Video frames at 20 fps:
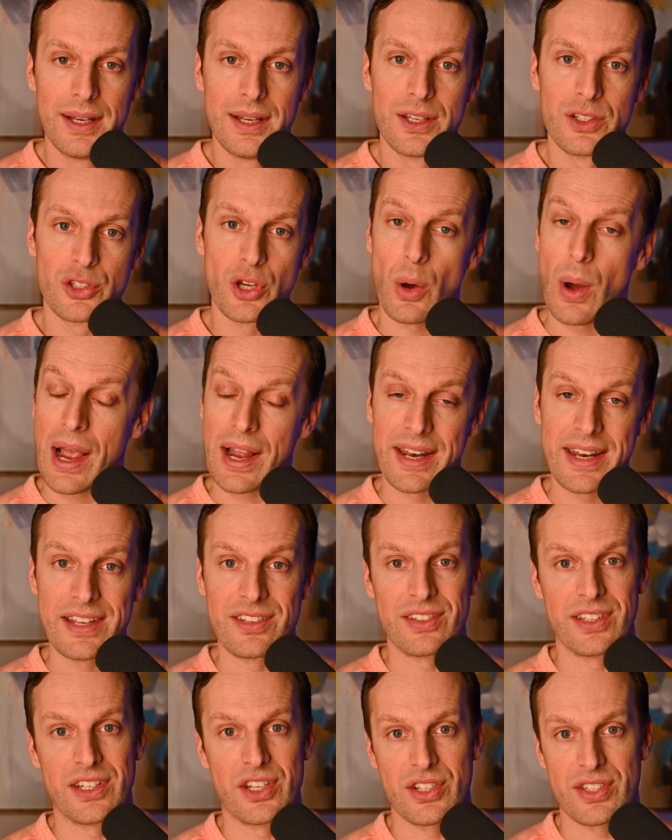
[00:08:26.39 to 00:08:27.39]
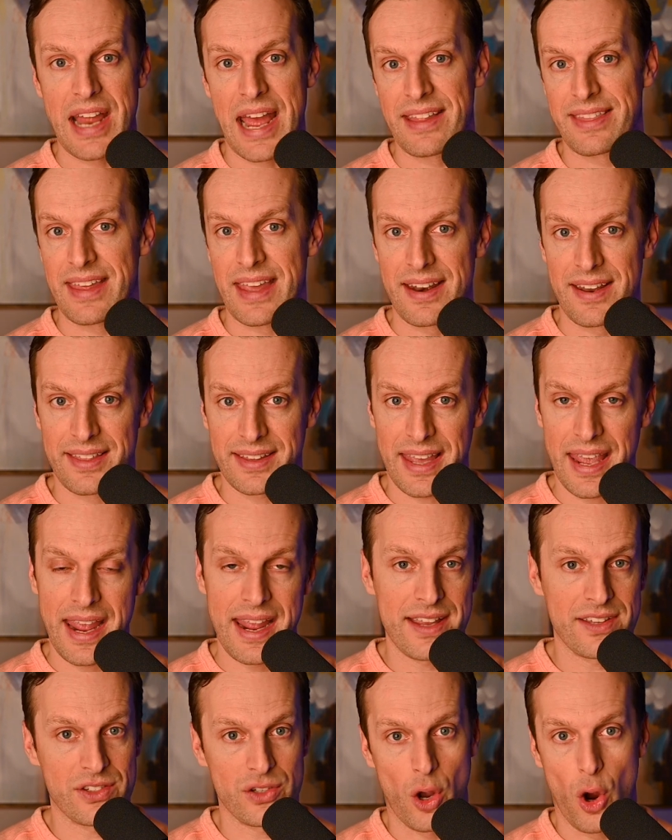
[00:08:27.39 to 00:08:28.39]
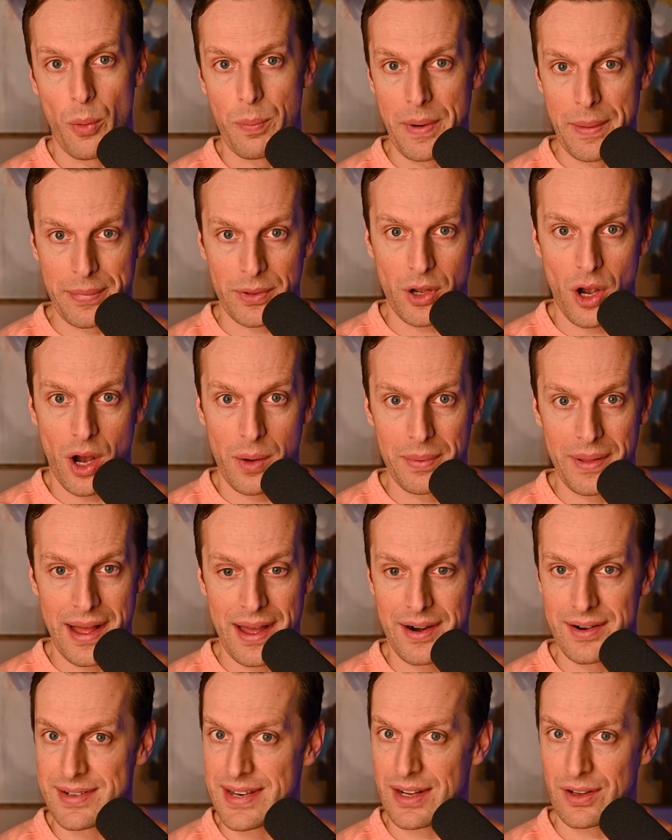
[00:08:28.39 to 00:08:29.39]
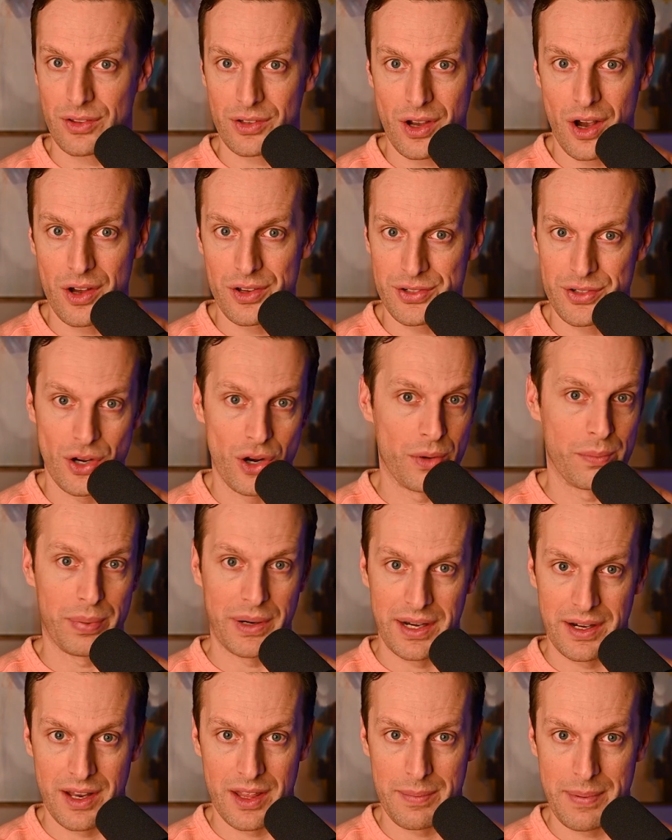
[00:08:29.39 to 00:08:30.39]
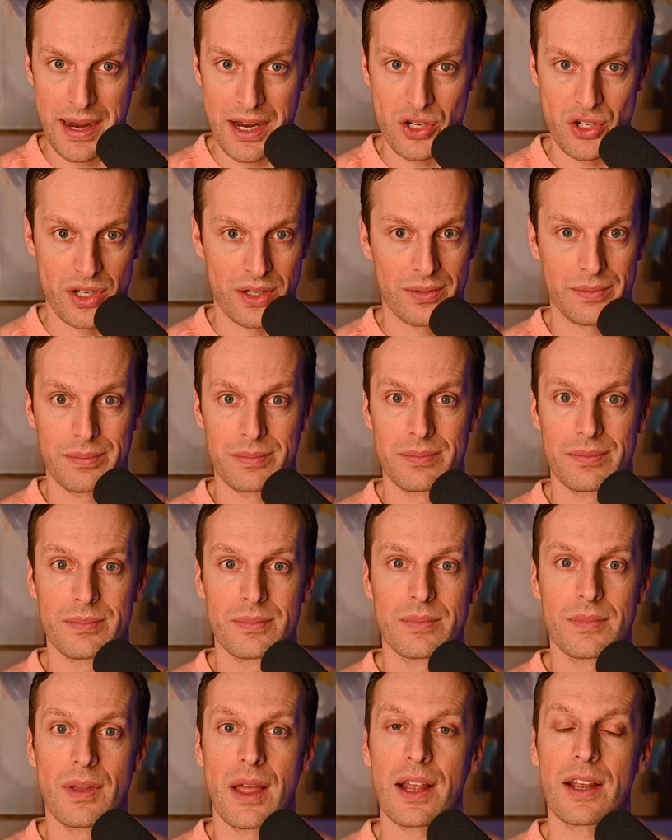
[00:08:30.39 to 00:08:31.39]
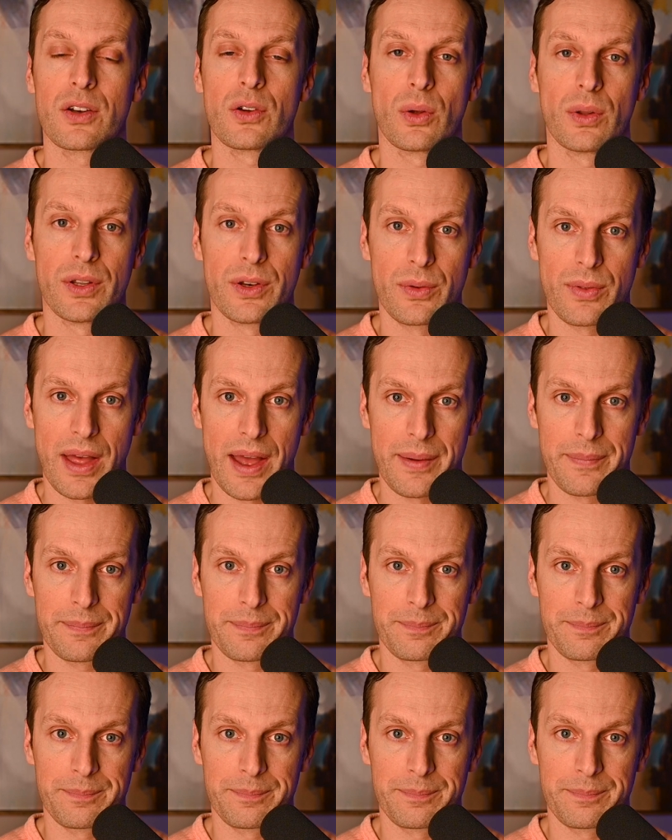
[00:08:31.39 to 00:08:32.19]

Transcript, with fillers: so i could easily just at the end of the case open up the gallbladder take out the gallstone bring it to the patient i could totally do that